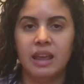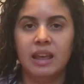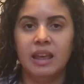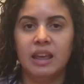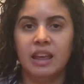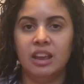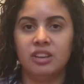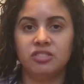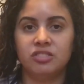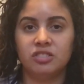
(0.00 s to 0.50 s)

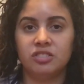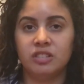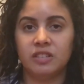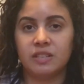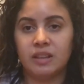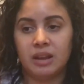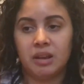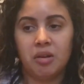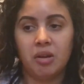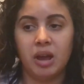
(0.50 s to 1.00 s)
And she's just
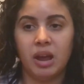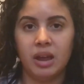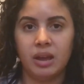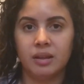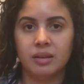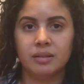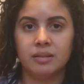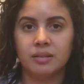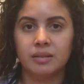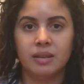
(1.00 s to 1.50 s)
like, okay.
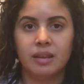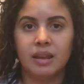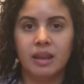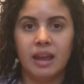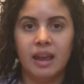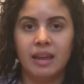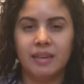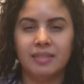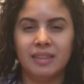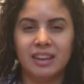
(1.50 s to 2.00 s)

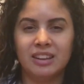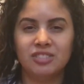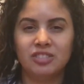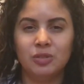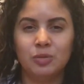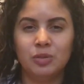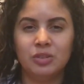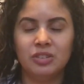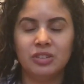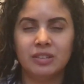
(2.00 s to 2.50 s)
And like, she
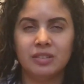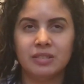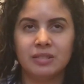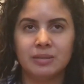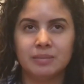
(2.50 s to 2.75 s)
wasn't